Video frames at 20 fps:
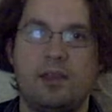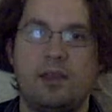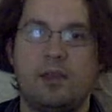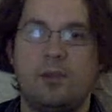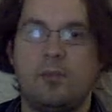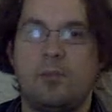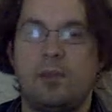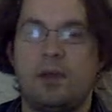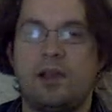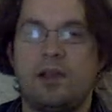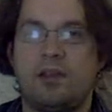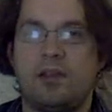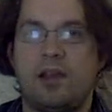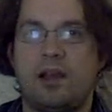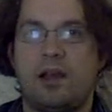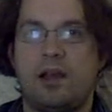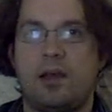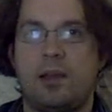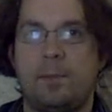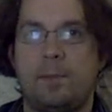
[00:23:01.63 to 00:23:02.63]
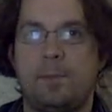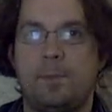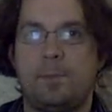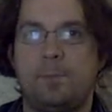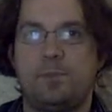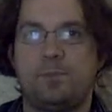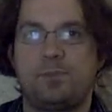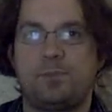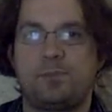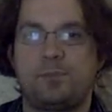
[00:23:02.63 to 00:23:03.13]
But, um,
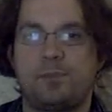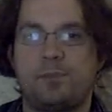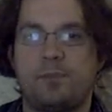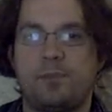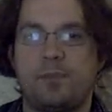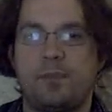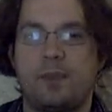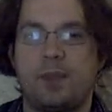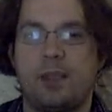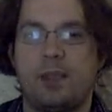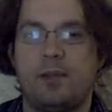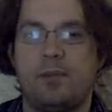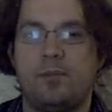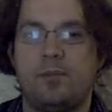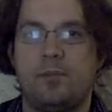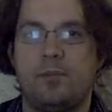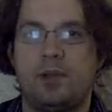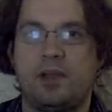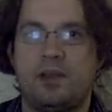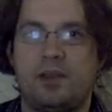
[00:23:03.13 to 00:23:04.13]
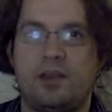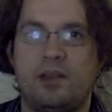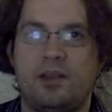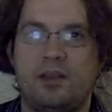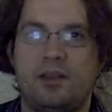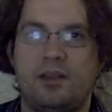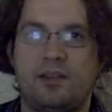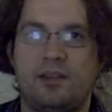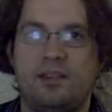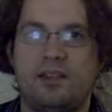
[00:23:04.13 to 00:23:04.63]
but
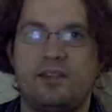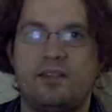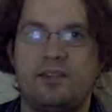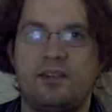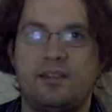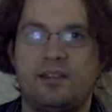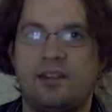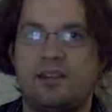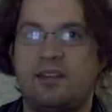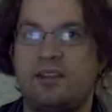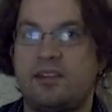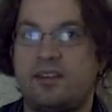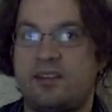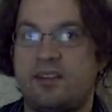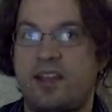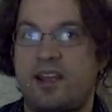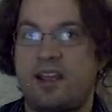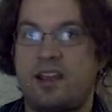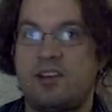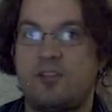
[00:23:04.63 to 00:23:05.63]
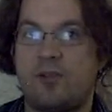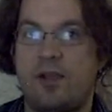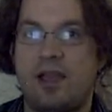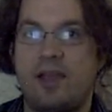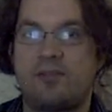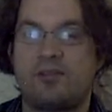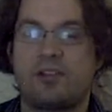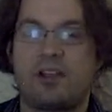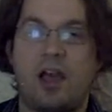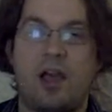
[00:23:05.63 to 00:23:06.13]
this, this is a second
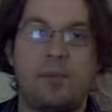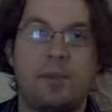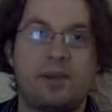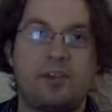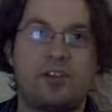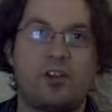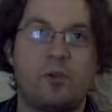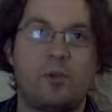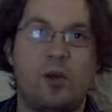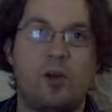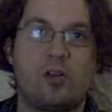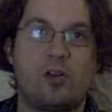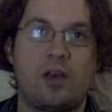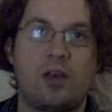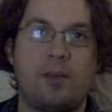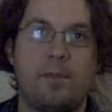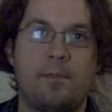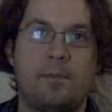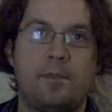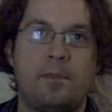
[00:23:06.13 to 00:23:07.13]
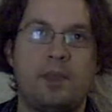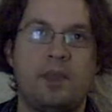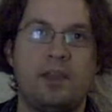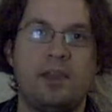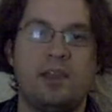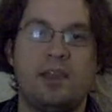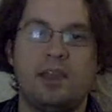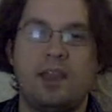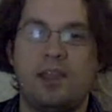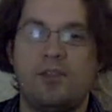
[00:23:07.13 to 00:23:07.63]
draft. Comments are welcome.
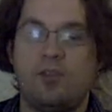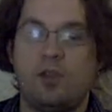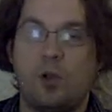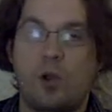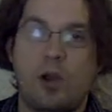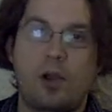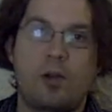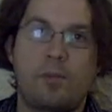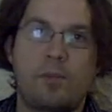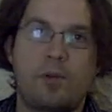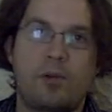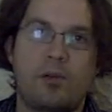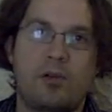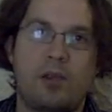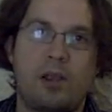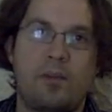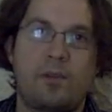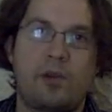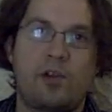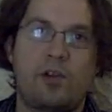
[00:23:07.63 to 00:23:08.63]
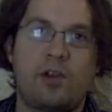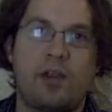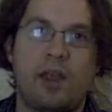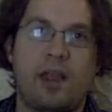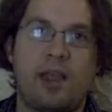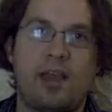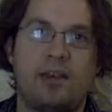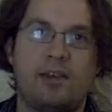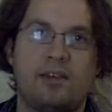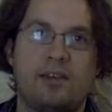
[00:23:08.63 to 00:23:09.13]
If you are a programmer
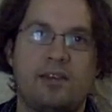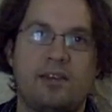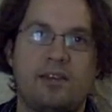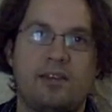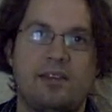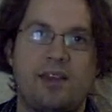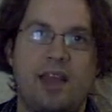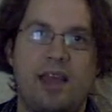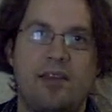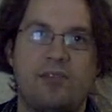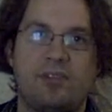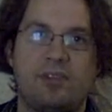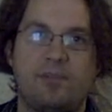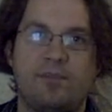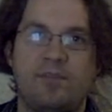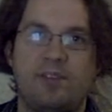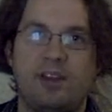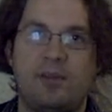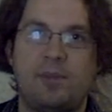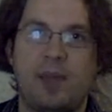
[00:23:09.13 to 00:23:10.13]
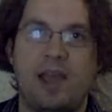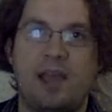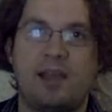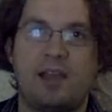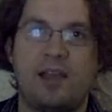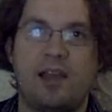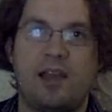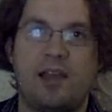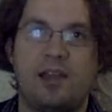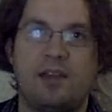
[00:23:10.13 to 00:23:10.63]
and have some feedback
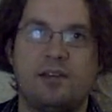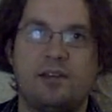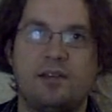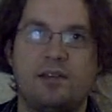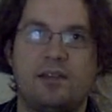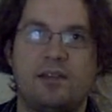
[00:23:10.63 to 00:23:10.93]
on